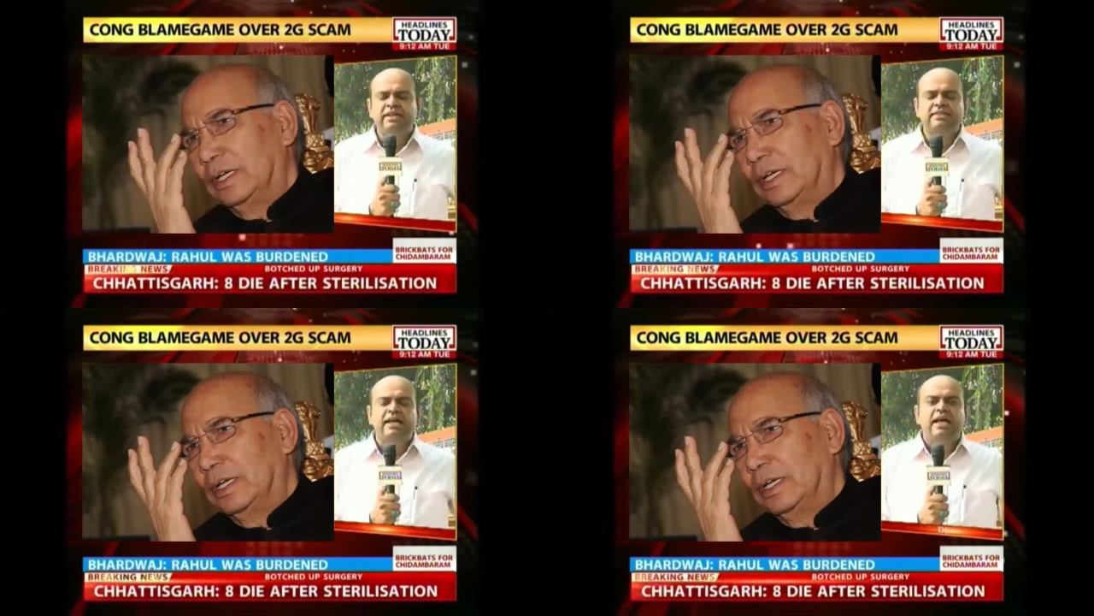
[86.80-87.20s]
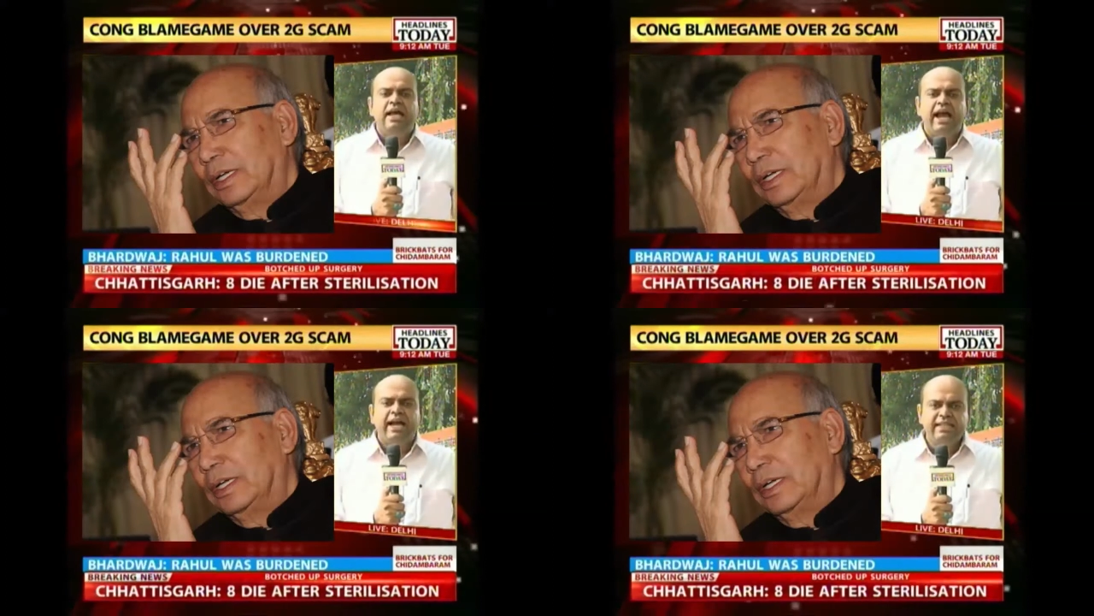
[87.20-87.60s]
Speaker 1: leaders,
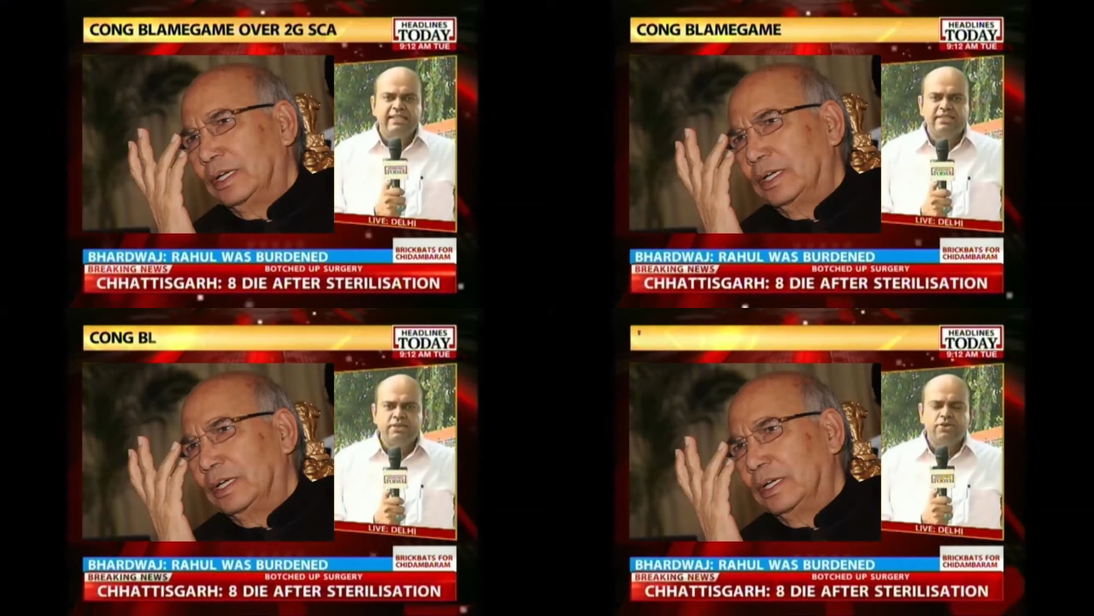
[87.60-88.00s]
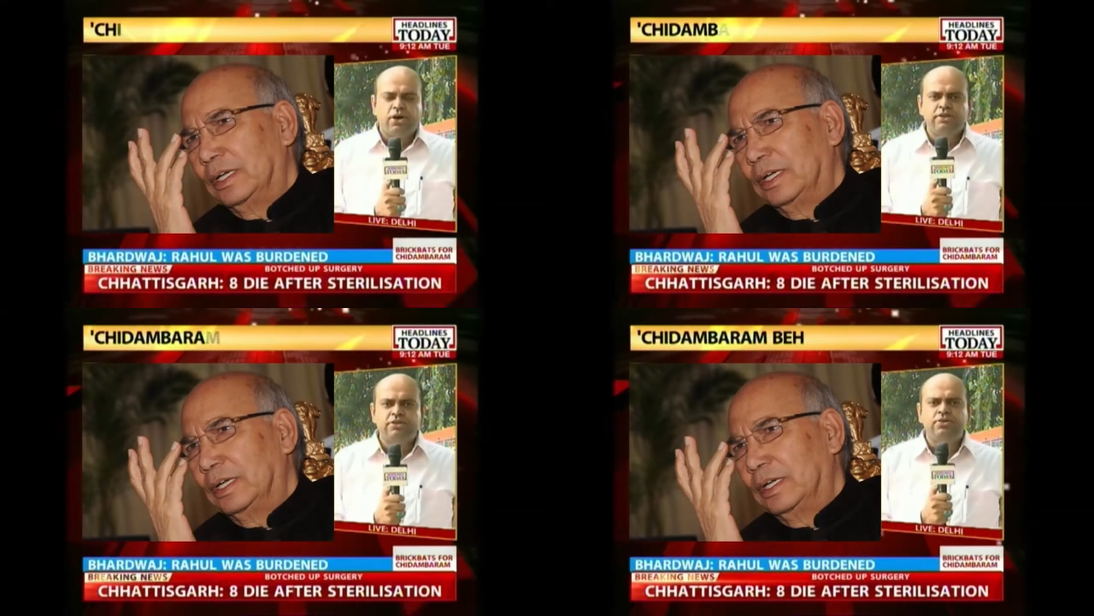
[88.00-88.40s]
and this is
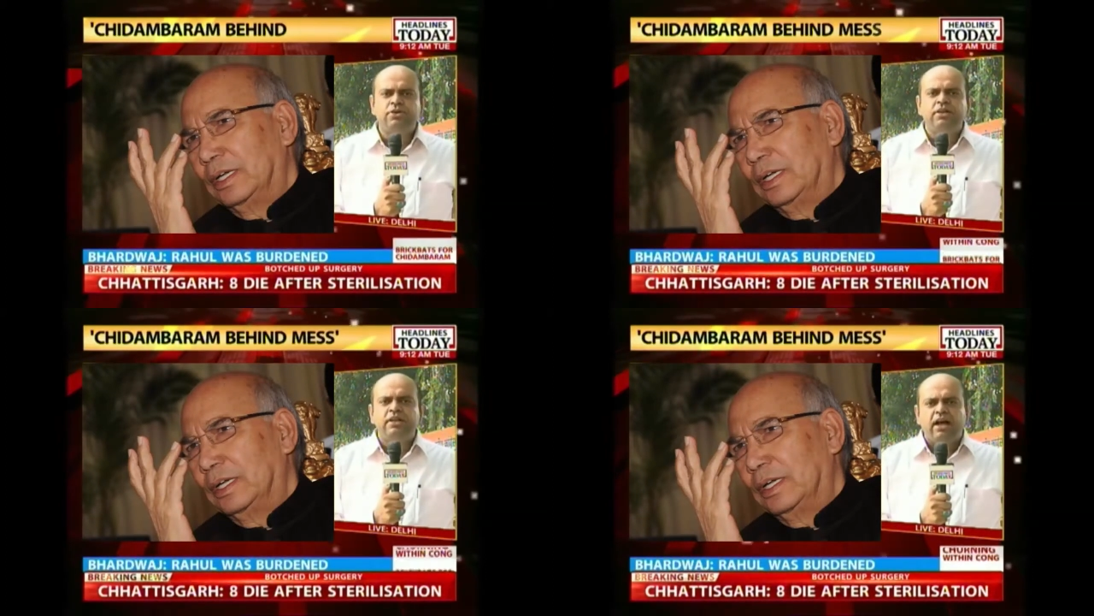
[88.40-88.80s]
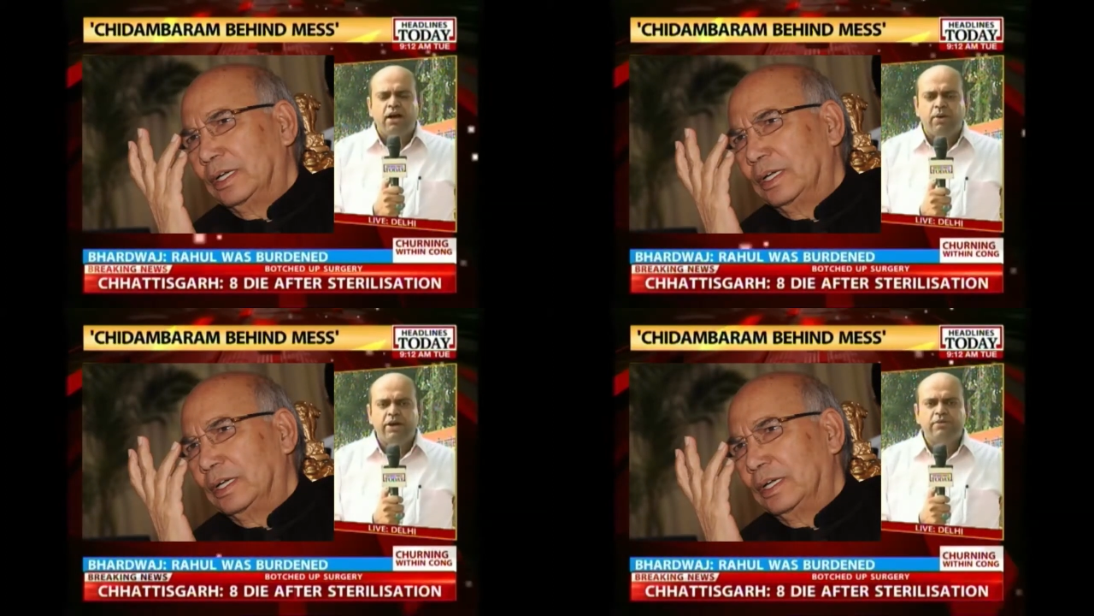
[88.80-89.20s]
also
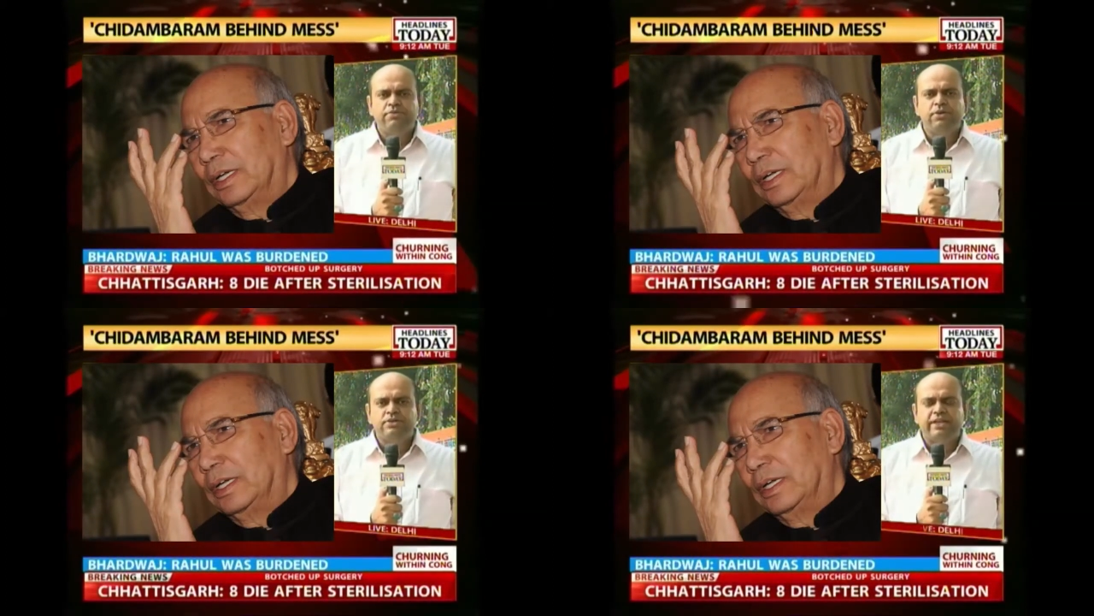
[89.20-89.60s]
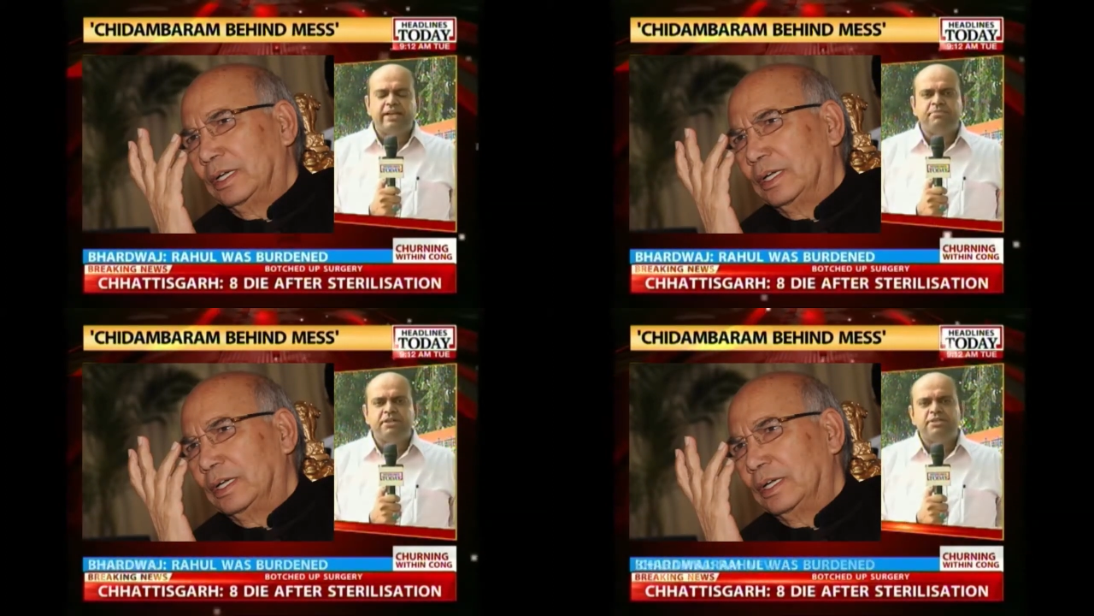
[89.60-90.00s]
one of those
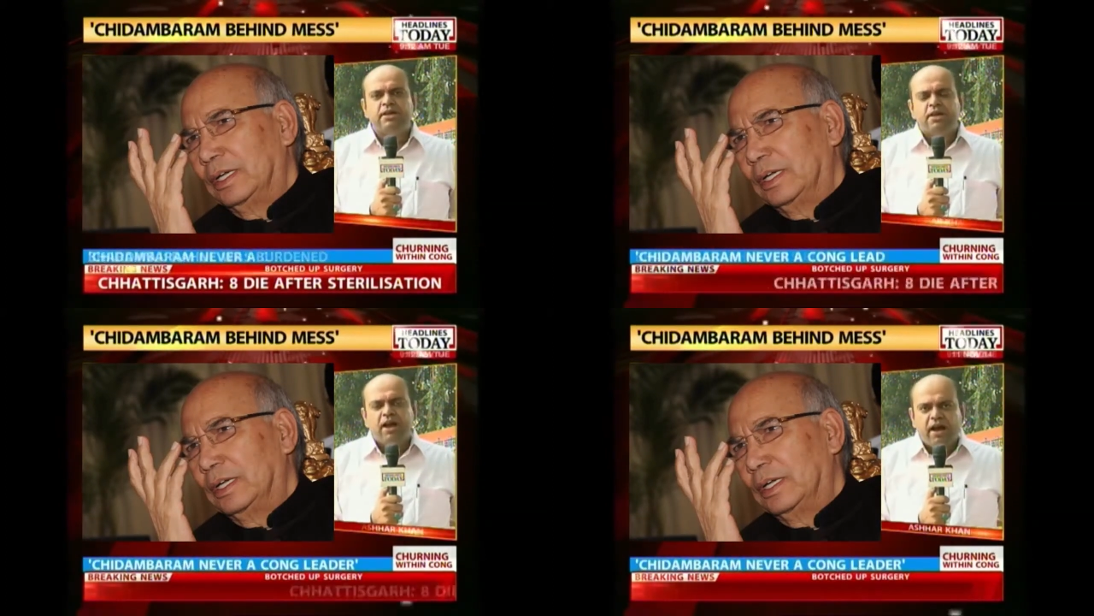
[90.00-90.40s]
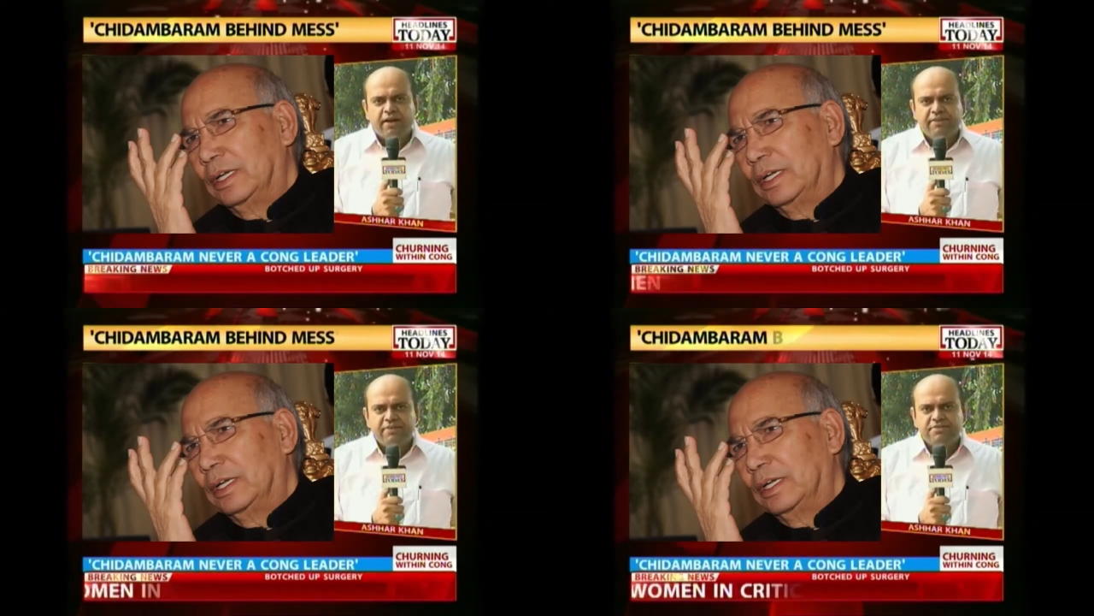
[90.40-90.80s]
statements.
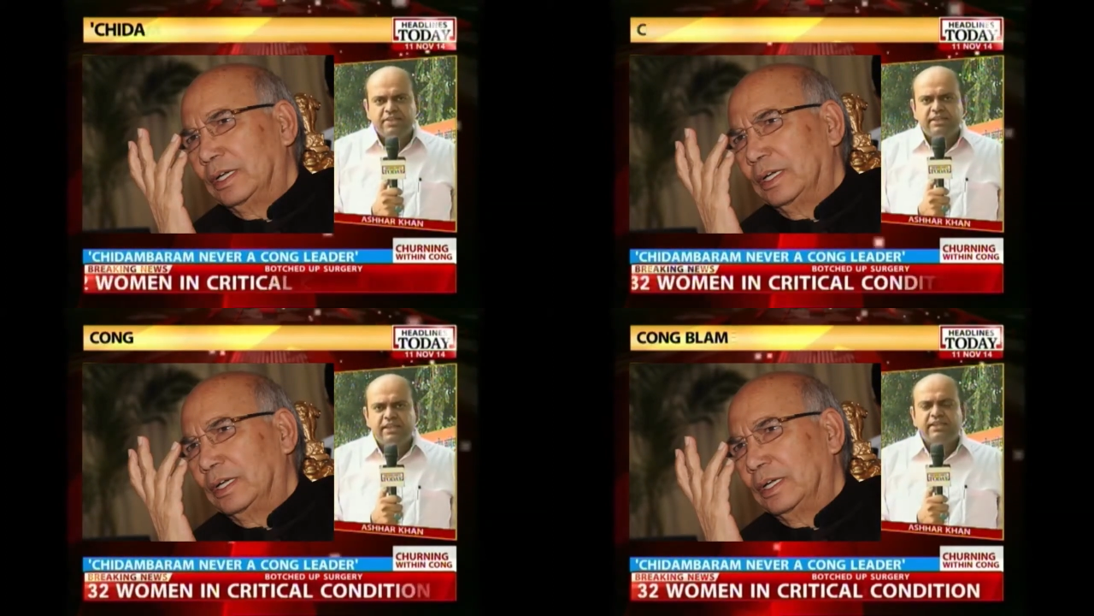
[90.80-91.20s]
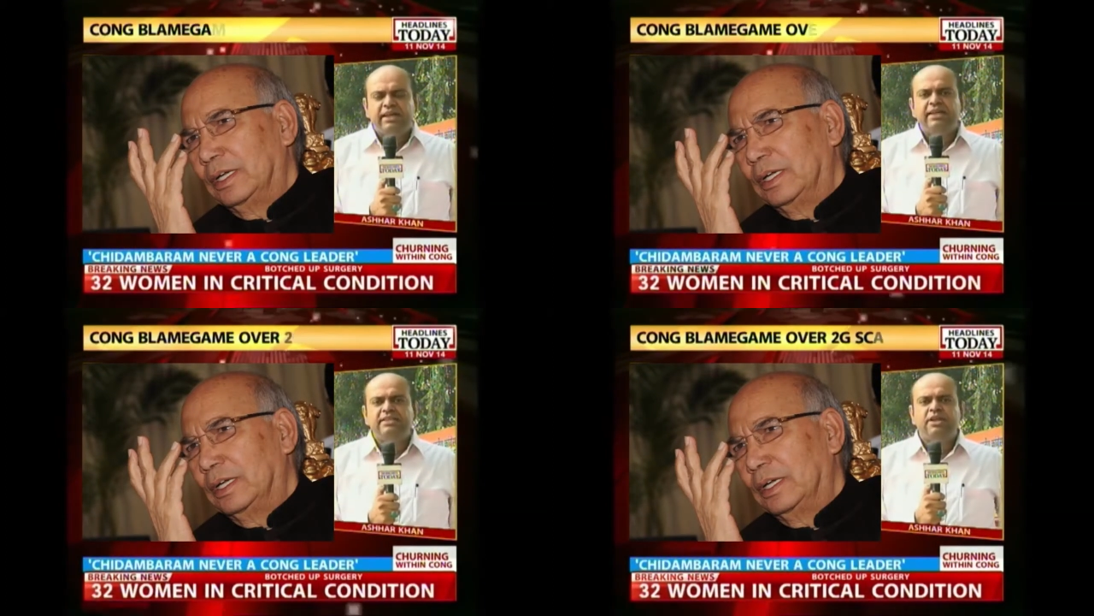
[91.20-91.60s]
We've seen that
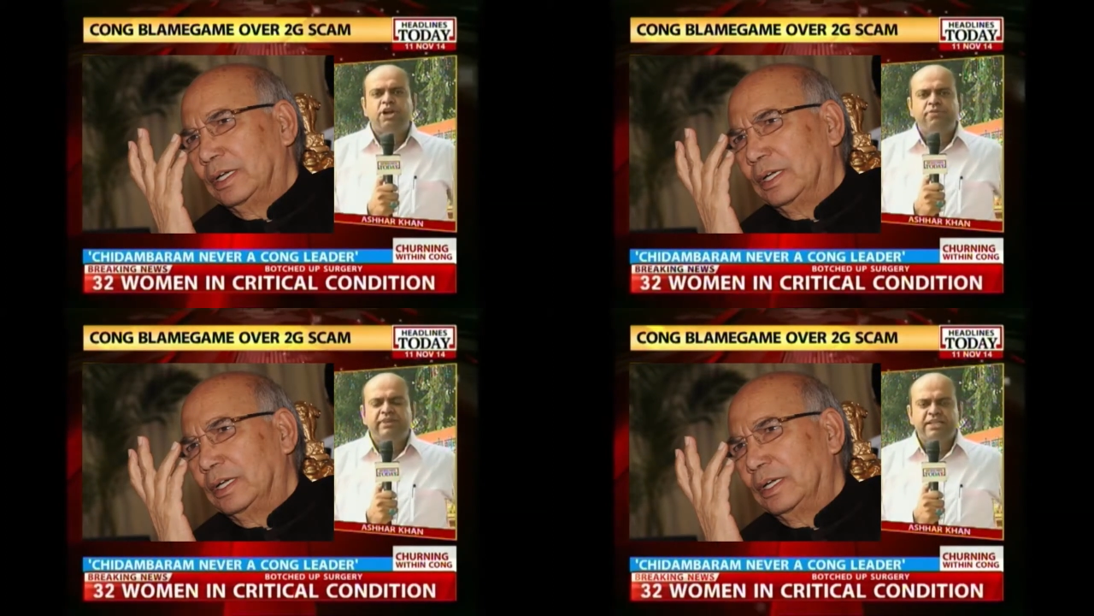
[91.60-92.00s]
there is a lot of